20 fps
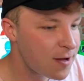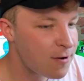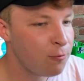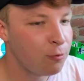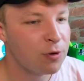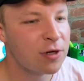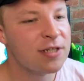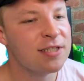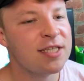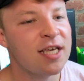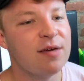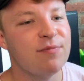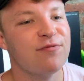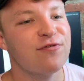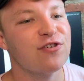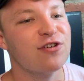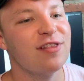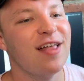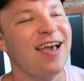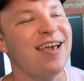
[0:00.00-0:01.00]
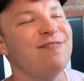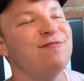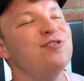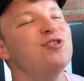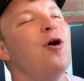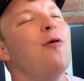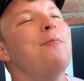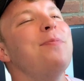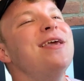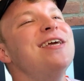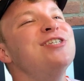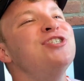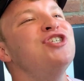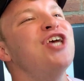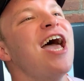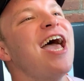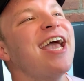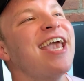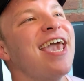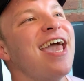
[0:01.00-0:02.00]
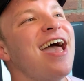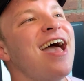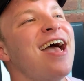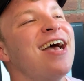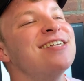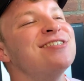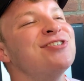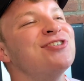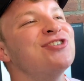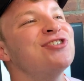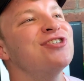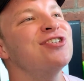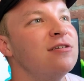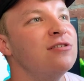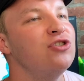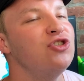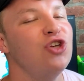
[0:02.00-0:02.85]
What a tip for life. Don't be a jackass.